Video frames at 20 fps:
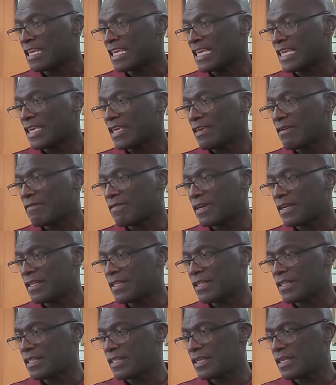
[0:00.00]

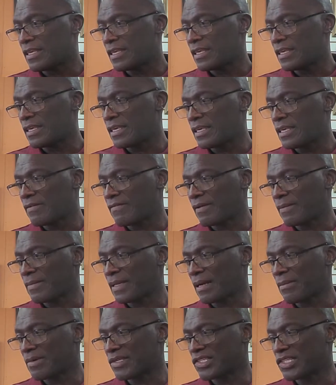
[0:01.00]
even the, if I'm
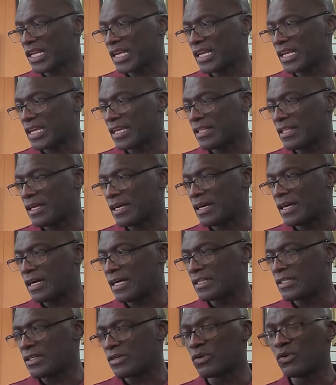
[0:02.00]
not mistaken,
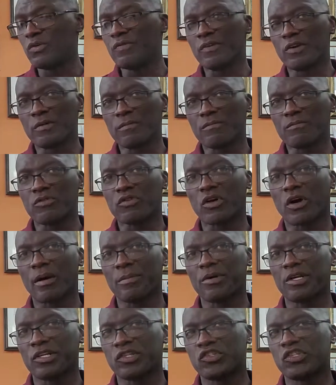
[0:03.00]
the Hoover. So I'm
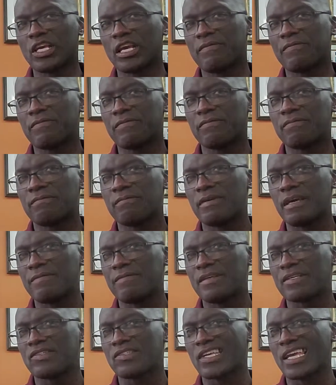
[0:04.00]
going to see if
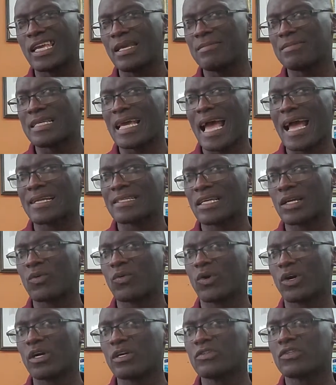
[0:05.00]
the same tactic
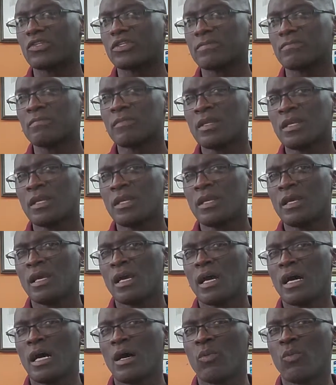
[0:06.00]
works.
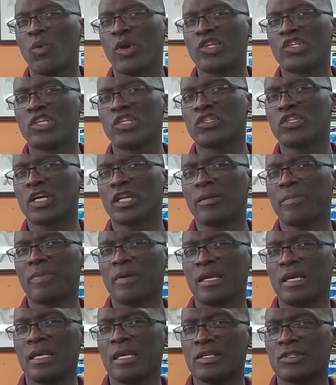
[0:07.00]
Which is going to
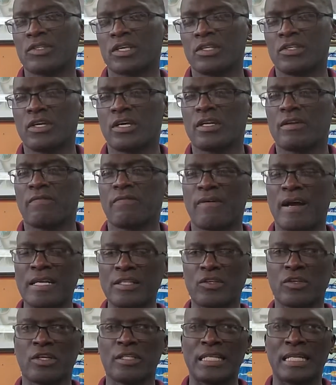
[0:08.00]
be is you're going to find
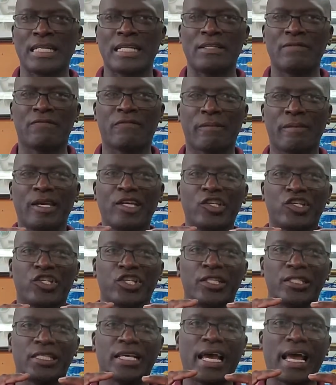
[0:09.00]
it on that
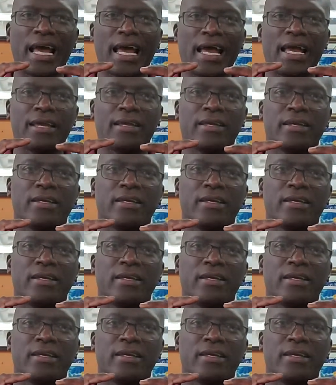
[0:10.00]
information tag